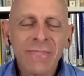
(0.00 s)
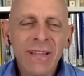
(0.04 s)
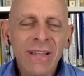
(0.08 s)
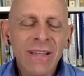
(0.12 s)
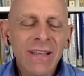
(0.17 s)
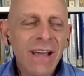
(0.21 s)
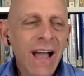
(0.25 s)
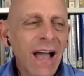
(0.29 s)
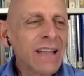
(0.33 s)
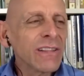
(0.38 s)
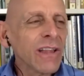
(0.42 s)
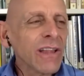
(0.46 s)

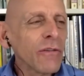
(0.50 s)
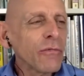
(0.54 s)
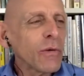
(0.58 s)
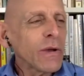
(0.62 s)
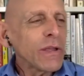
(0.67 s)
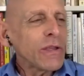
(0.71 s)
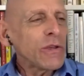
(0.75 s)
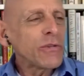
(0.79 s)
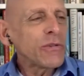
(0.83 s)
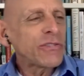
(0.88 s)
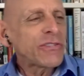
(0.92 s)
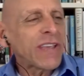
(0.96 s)
I love what
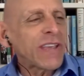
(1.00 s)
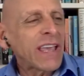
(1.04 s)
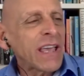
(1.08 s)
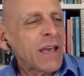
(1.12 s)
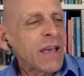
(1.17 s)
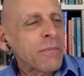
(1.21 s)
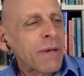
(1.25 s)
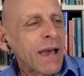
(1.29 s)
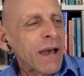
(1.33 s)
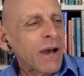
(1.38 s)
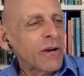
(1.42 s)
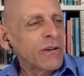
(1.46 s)
you say
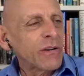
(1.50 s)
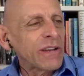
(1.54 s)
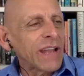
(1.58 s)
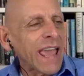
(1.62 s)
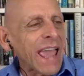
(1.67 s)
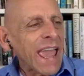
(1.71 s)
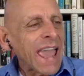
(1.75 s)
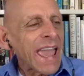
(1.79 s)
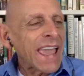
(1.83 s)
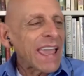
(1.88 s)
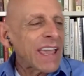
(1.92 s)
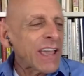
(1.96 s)
about
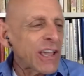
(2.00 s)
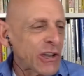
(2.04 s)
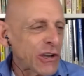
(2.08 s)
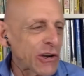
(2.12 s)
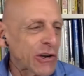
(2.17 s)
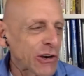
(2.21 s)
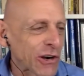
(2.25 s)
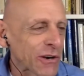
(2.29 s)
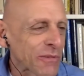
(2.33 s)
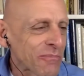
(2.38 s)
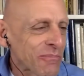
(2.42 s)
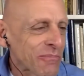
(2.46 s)

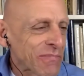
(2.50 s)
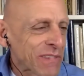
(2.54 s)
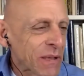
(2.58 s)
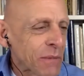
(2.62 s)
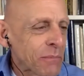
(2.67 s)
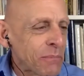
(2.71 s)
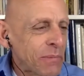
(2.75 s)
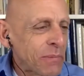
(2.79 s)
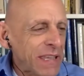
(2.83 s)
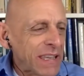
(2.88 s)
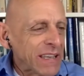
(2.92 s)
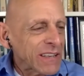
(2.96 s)
anger
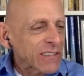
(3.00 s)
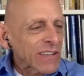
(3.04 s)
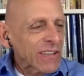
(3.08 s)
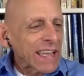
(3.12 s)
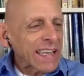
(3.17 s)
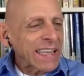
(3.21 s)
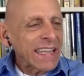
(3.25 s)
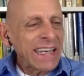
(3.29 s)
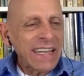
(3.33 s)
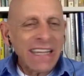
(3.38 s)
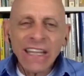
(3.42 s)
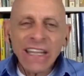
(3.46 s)
being like
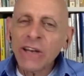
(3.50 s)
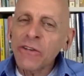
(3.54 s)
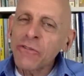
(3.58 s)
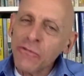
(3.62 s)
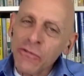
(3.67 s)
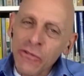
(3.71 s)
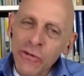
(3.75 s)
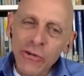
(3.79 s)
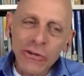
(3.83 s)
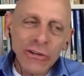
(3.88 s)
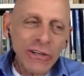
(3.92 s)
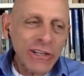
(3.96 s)
an
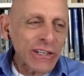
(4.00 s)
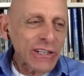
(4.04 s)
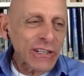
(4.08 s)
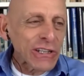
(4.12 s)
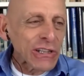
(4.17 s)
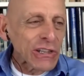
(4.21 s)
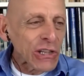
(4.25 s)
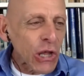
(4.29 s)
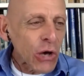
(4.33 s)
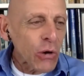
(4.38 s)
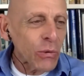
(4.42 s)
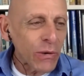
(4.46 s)
inverted
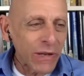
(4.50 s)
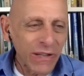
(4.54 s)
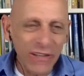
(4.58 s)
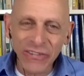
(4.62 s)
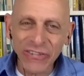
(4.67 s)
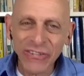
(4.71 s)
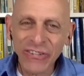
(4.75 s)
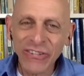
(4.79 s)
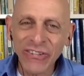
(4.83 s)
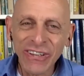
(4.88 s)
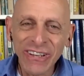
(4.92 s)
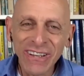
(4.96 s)

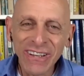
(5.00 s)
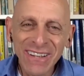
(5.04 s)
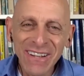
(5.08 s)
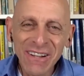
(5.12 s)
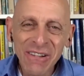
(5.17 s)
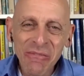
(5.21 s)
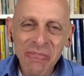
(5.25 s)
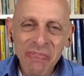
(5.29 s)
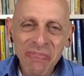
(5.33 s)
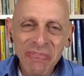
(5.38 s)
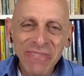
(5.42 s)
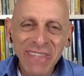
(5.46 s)
lotus,
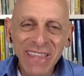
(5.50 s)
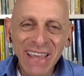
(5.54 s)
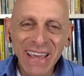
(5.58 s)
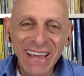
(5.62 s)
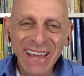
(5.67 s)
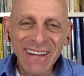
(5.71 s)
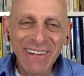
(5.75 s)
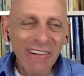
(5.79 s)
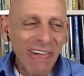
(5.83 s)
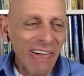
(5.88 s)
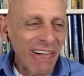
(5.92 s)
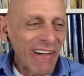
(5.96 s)
that
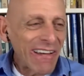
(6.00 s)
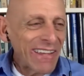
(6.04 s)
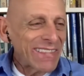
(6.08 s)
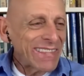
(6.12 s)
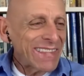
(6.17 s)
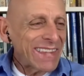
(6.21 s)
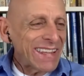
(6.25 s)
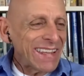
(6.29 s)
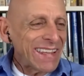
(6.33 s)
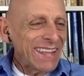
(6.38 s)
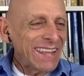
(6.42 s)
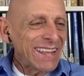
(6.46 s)
on
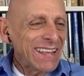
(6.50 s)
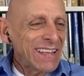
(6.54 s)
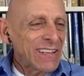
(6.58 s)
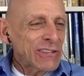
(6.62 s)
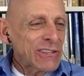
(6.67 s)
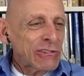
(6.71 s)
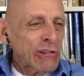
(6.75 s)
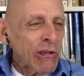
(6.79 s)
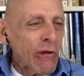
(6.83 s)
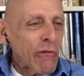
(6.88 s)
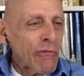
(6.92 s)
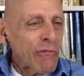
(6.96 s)
the
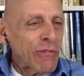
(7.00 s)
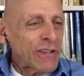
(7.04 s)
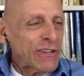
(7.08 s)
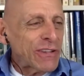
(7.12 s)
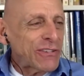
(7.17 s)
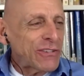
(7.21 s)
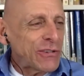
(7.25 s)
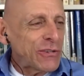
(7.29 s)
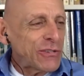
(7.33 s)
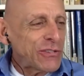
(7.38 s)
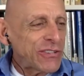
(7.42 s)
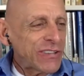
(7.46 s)
surface
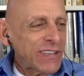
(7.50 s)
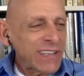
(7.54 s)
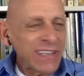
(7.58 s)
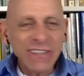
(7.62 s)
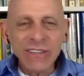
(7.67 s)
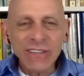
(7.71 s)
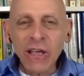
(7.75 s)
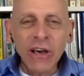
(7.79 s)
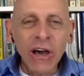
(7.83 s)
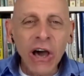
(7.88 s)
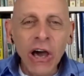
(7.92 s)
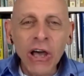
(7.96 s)
you see
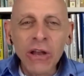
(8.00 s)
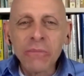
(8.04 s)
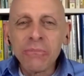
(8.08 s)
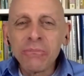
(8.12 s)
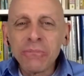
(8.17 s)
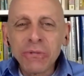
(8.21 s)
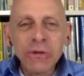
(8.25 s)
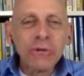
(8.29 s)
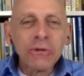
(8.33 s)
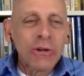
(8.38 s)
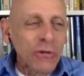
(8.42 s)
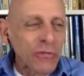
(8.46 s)
the
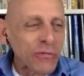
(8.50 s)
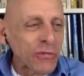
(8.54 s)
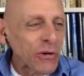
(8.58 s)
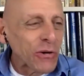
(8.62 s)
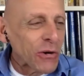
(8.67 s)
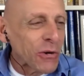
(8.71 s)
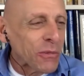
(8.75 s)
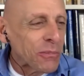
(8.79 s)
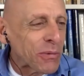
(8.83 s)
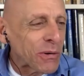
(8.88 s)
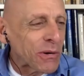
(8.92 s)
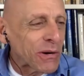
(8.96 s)

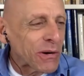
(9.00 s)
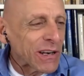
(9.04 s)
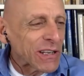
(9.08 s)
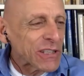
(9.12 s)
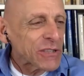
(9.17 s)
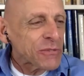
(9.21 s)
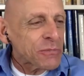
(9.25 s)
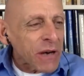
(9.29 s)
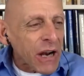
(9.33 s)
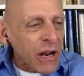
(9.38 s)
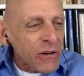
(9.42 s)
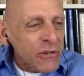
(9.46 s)
unbeautiful parts,
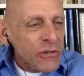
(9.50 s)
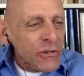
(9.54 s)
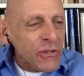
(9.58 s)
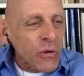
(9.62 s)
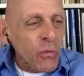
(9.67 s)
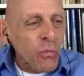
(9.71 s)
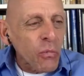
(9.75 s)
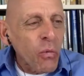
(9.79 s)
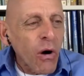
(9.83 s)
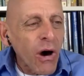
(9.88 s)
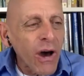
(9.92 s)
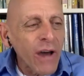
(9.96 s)
but under the
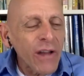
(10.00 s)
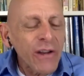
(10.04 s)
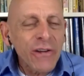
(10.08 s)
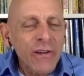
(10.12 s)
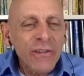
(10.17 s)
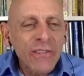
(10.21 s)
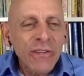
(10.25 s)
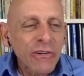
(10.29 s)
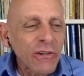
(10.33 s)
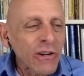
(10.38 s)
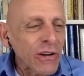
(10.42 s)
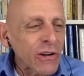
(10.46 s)
water
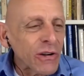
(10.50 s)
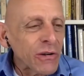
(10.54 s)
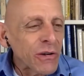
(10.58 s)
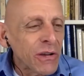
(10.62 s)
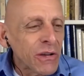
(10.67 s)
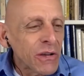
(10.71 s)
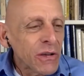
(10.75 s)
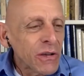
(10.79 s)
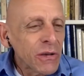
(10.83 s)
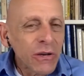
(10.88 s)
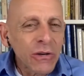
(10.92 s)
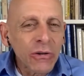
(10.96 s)
there are
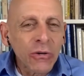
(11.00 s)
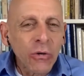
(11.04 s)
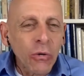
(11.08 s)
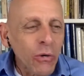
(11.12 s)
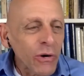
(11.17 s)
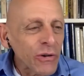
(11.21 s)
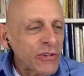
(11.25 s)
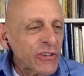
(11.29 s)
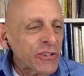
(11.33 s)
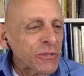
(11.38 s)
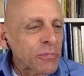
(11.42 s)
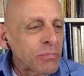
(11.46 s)

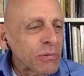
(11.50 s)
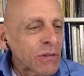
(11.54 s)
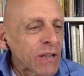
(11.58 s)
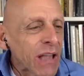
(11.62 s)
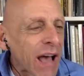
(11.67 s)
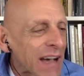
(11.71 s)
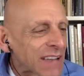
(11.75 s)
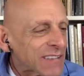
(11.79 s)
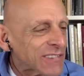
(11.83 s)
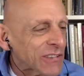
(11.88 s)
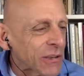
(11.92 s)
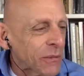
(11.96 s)
gorgeous
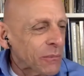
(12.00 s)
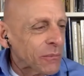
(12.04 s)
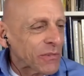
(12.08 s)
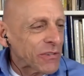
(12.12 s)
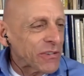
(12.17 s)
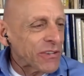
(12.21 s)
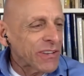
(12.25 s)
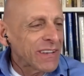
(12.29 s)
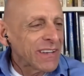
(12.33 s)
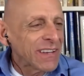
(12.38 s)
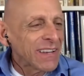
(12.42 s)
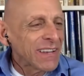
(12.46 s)

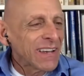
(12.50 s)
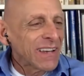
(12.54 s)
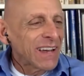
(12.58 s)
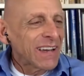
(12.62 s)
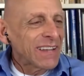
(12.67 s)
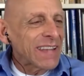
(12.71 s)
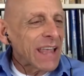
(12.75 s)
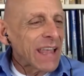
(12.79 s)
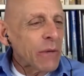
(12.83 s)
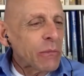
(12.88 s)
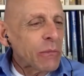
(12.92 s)
blossoms, and that we